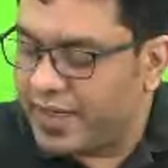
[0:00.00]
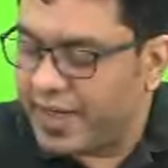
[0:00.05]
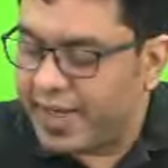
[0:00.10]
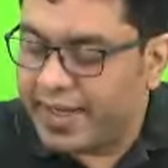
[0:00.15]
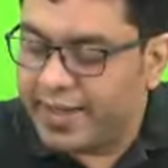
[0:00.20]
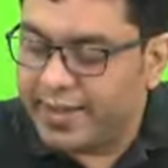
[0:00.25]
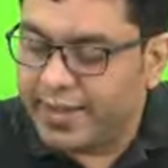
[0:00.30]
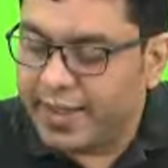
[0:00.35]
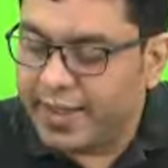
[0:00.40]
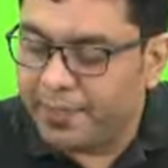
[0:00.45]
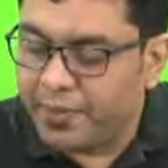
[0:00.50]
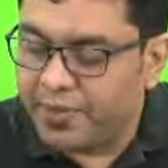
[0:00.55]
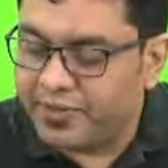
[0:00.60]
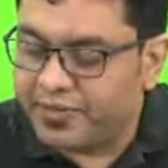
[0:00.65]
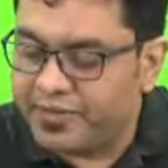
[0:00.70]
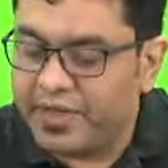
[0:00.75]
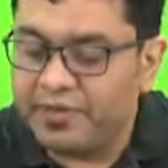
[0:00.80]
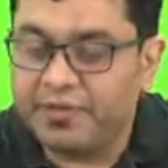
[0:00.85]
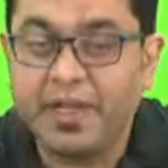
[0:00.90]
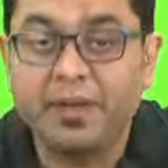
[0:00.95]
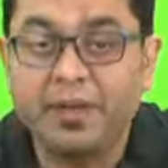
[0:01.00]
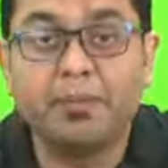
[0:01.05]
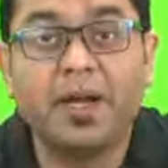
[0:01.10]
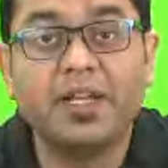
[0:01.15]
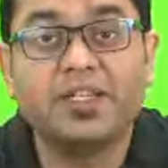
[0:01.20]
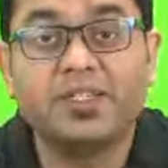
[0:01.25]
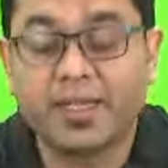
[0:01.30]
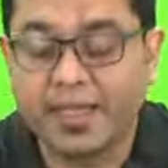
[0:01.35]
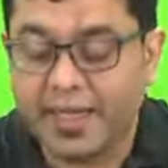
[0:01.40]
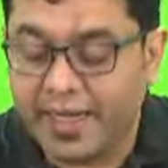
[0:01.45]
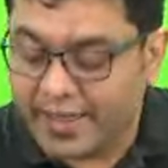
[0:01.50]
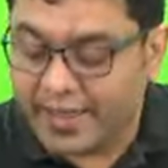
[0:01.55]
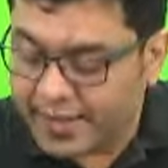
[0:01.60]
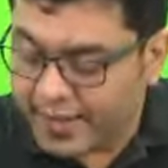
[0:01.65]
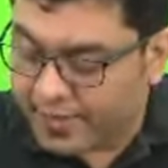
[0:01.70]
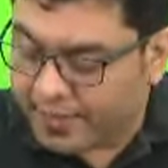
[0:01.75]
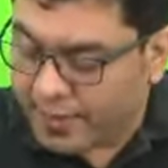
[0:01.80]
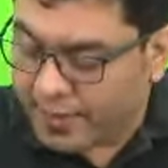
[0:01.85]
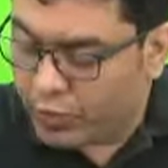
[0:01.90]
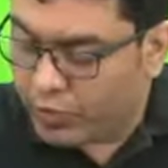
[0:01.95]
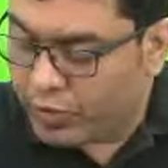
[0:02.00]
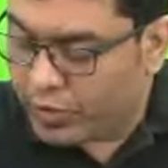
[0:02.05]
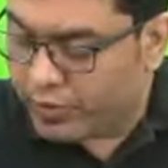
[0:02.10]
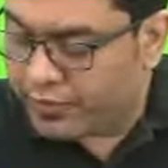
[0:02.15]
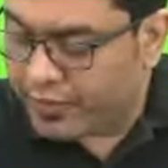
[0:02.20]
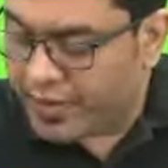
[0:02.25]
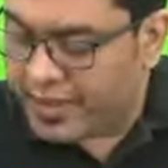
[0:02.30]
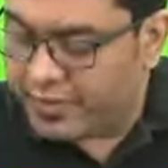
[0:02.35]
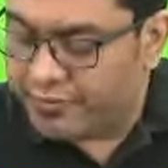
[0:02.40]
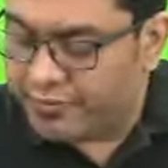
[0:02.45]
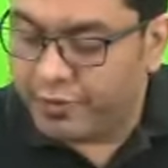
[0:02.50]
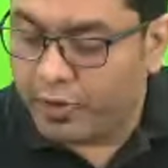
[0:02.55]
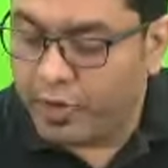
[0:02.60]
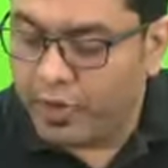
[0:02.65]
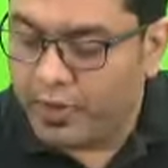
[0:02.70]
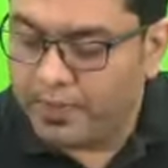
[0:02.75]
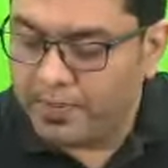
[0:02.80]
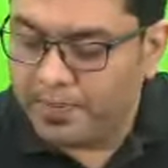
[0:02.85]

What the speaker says: end up receiving much greater amount of rainfall.